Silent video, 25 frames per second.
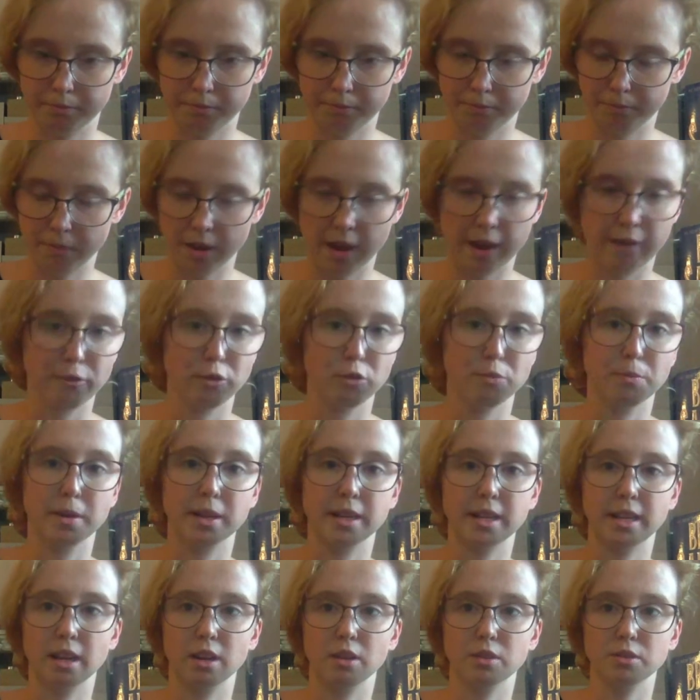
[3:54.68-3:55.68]

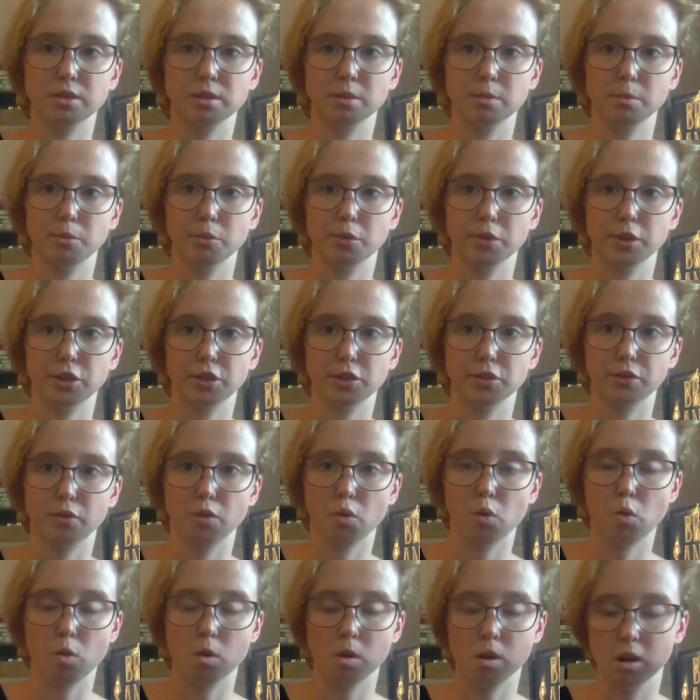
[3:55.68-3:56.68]
everybody else in Bridge
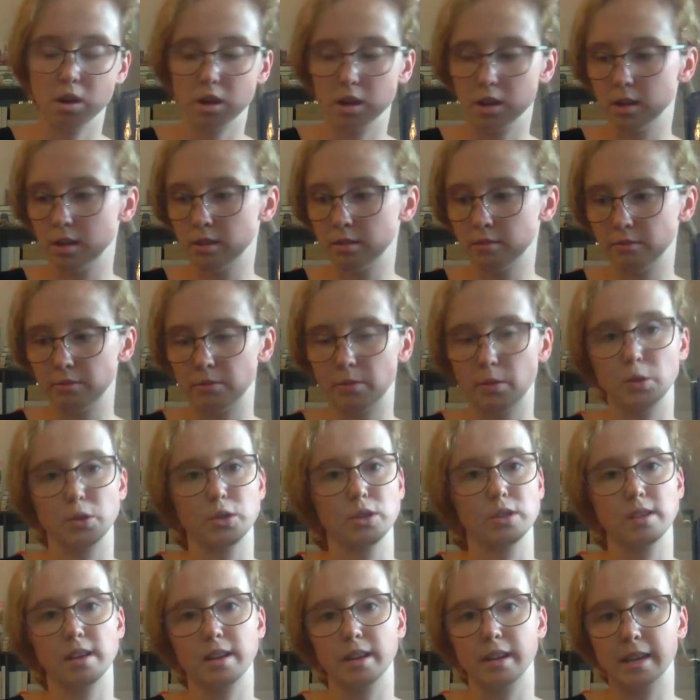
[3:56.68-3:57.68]
4. There's a
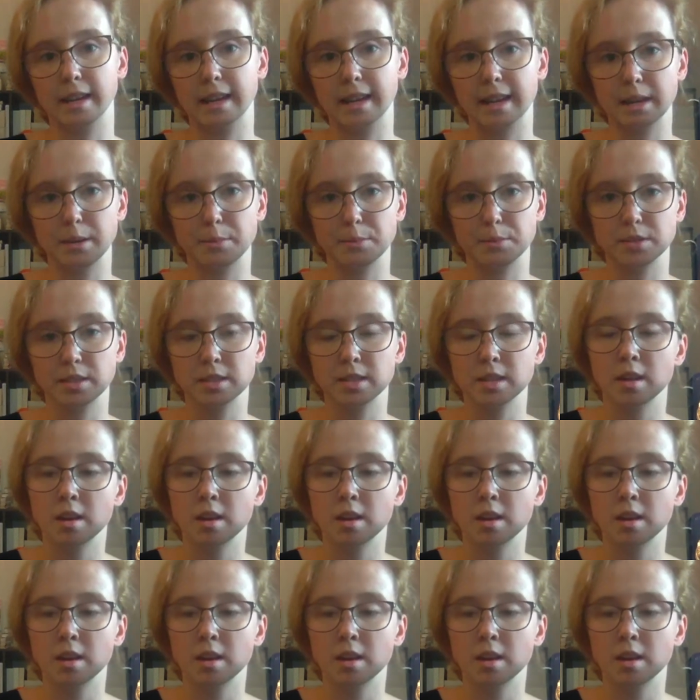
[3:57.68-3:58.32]
lot of names.